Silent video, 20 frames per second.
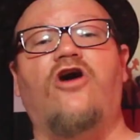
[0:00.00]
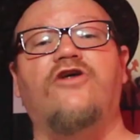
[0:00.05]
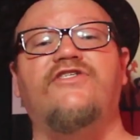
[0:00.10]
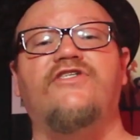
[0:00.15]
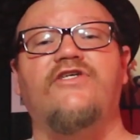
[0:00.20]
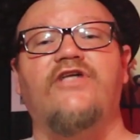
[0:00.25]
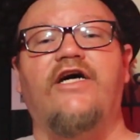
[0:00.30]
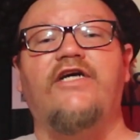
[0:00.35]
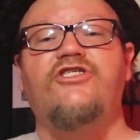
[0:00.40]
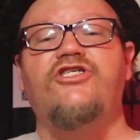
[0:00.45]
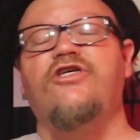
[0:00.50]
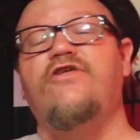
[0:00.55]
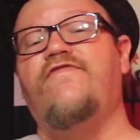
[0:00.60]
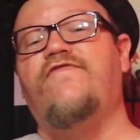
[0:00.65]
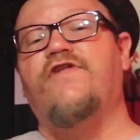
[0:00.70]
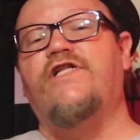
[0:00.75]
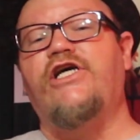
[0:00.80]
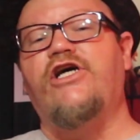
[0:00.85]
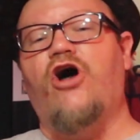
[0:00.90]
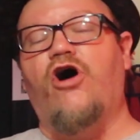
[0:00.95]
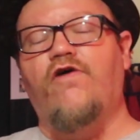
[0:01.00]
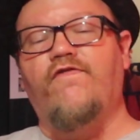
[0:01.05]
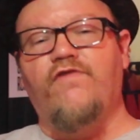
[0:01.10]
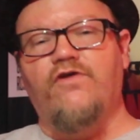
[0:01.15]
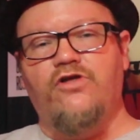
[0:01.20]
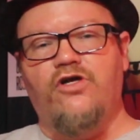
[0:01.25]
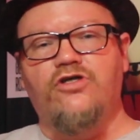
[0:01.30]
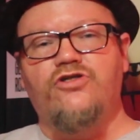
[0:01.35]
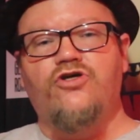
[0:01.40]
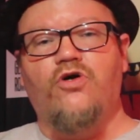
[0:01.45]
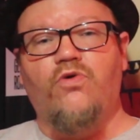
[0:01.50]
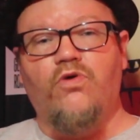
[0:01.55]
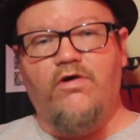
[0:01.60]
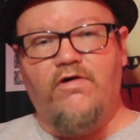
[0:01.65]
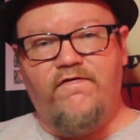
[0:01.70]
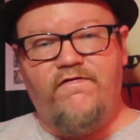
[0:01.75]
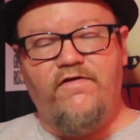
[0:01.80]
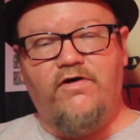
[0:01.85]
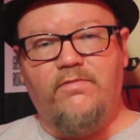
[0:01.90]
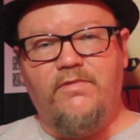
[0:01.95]
Our selection for the overlooked
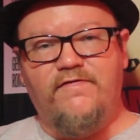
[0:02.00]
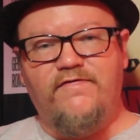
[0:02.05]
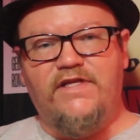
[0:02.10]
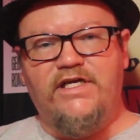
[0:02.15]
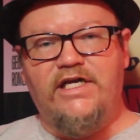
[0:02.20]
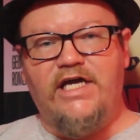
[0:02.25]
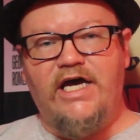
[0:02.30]
horror film of the